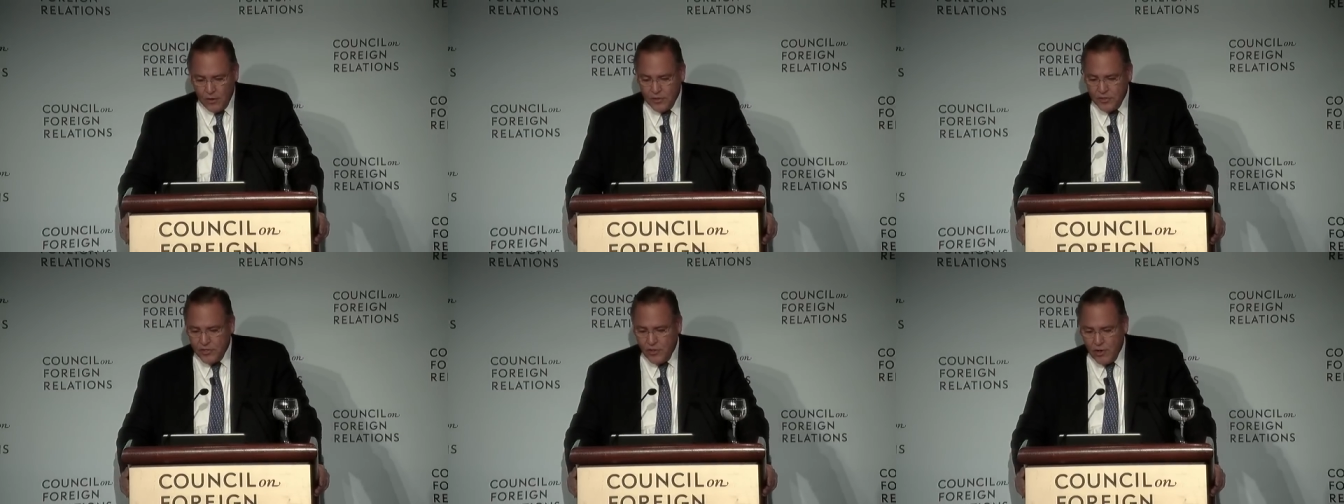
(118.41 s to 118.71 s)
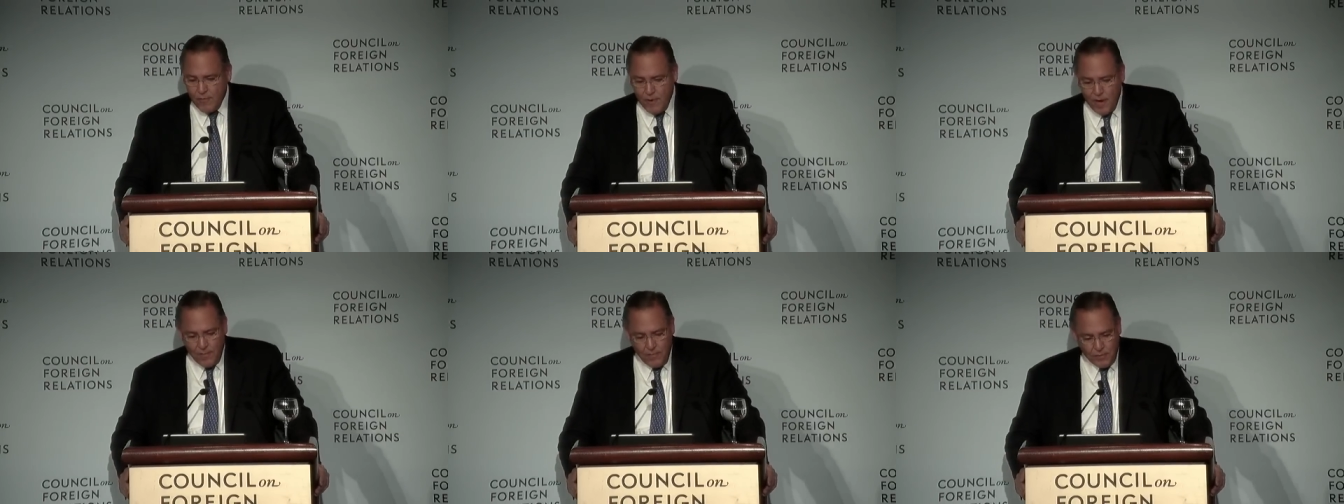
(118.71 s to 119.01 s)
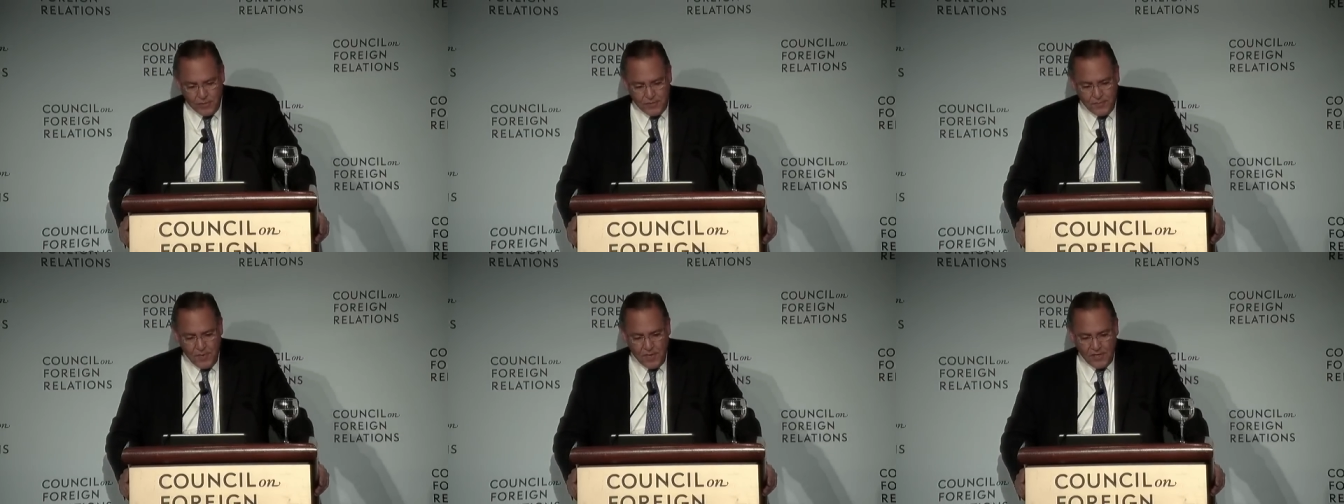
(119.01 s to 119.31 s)
sharing my
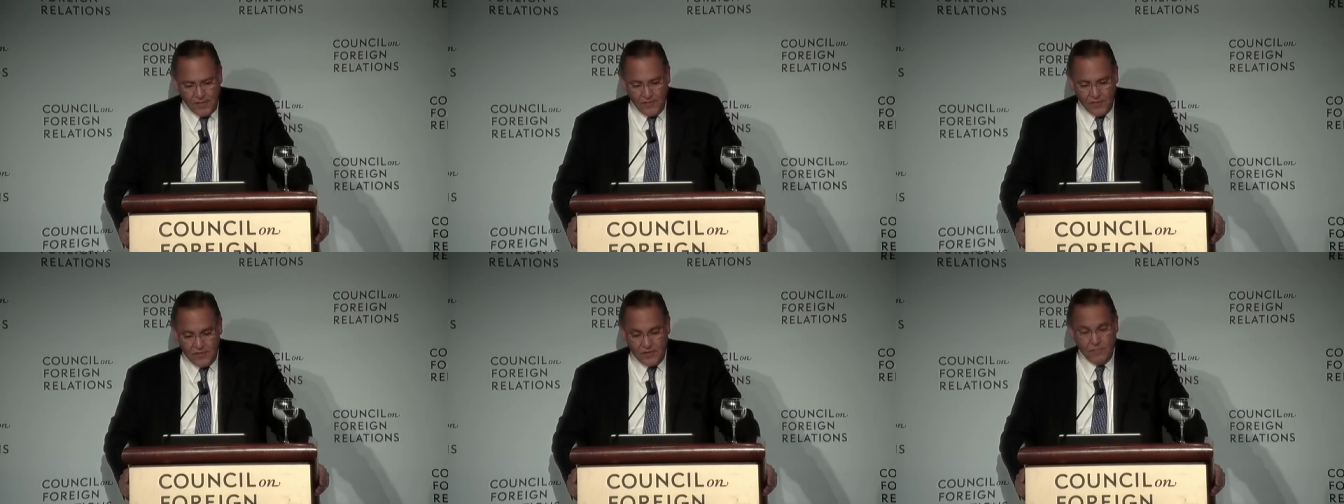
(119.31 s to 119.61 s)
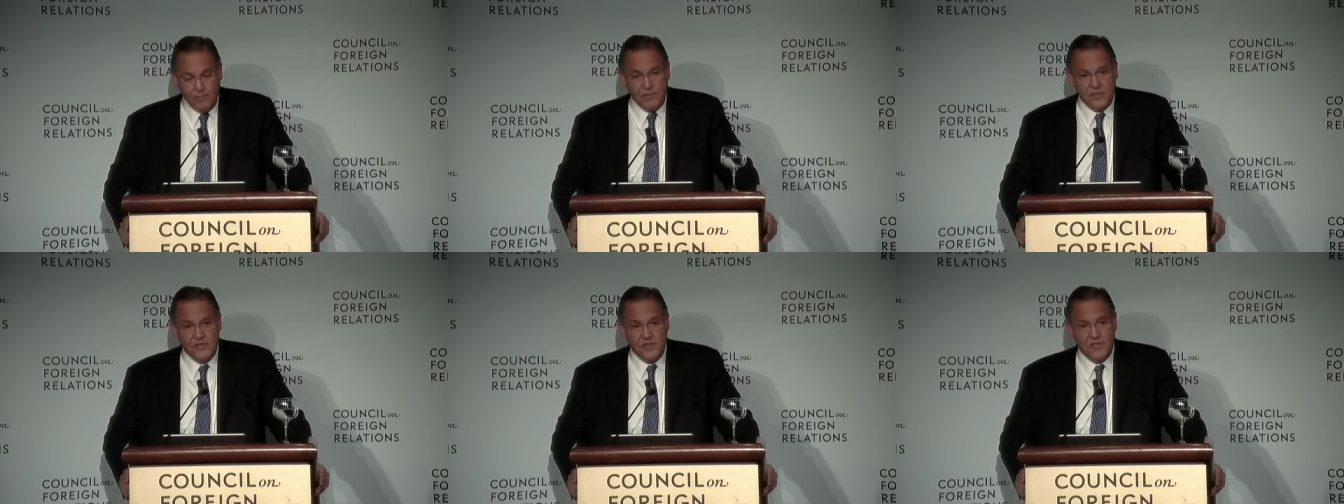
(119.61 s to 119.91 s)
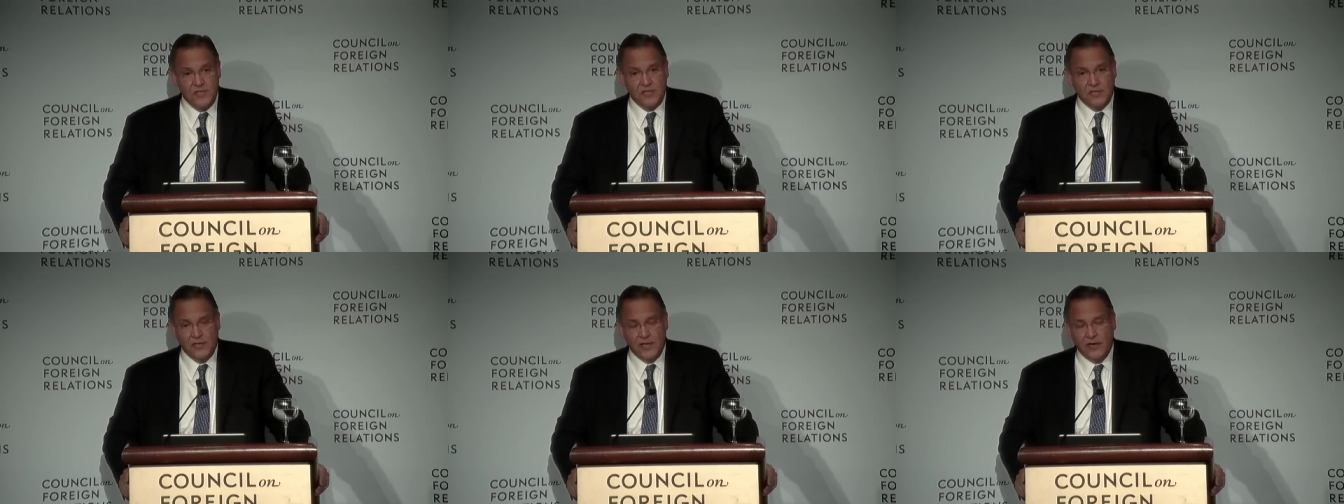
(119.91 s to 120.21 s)
perspective as a
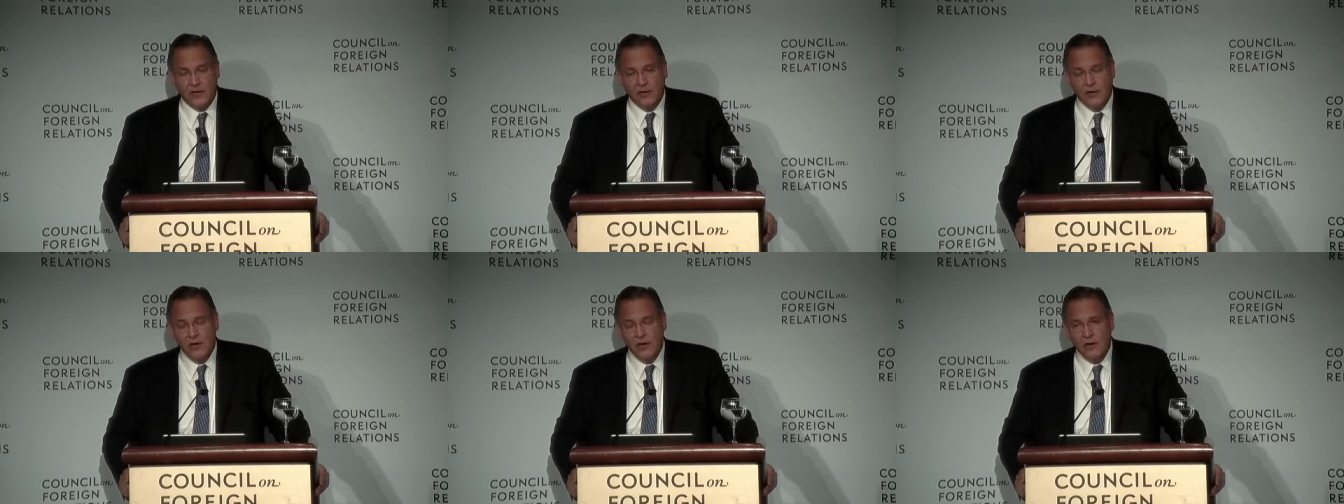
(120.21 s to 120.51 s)
business leader